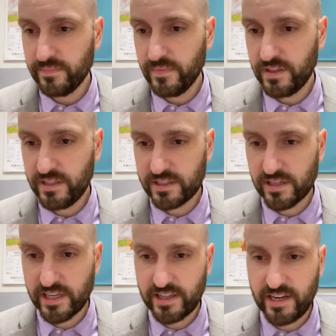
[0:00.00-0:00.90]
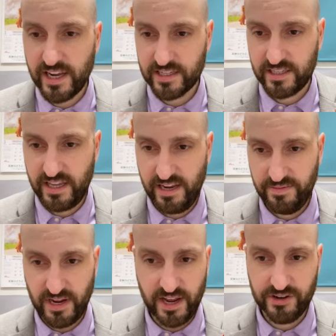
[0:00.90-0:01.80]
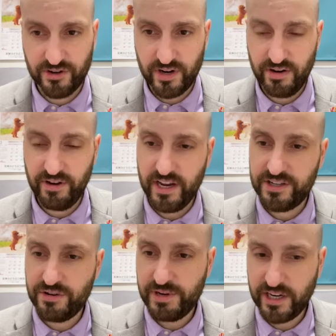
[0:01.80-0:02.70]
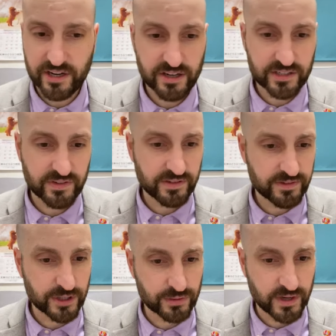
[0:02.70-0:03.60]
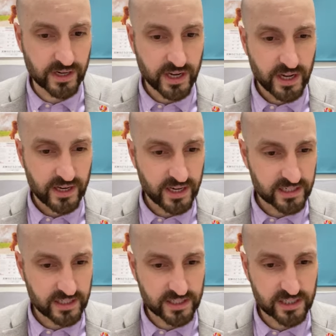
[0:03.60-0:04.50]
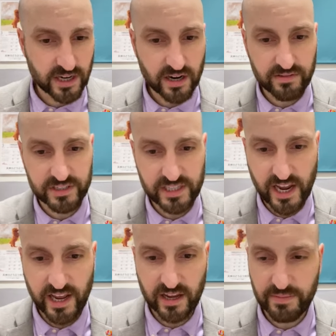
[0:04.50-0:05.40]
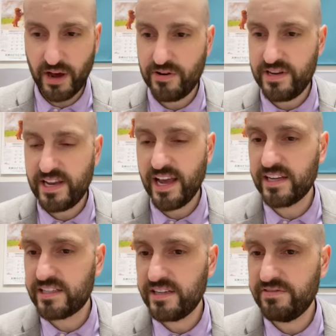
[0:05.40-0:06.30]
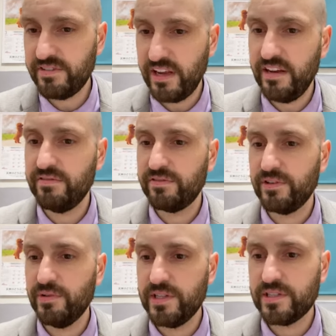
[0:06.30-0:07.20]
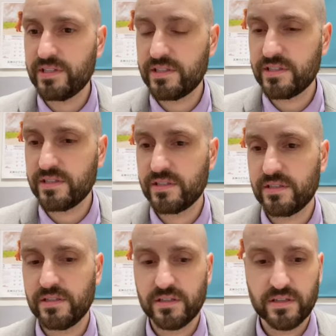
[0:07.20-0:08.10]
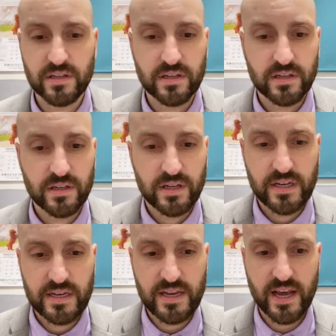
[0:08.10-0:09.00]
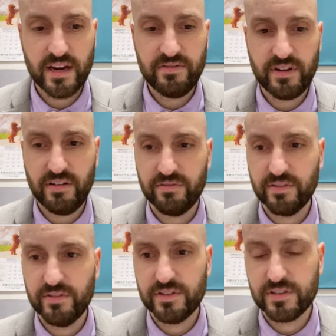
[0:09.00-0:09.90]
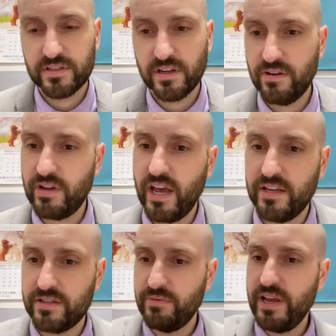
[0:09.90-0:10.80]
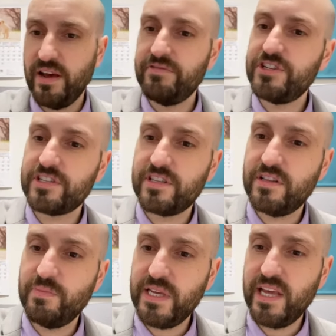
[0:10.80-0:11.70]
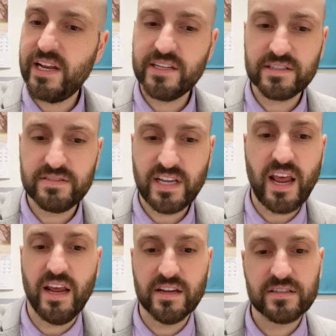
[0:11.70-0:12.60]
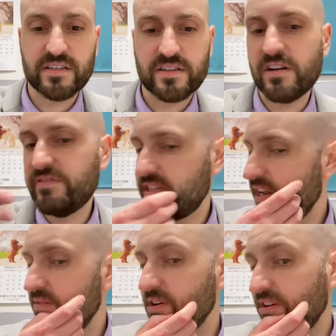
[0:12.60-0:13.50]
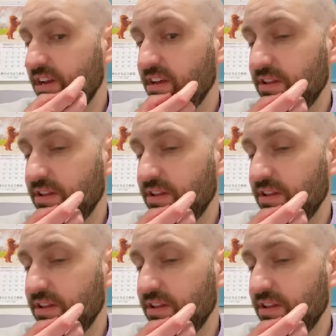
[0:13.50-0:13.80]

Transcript: Let's look at the next themed entry. We had Too Many Cooks for the first one. Next is start of a saying about negative influence. Negative influence. Okay, so we have just the beginnings of sayings. Start of a saying about getting in the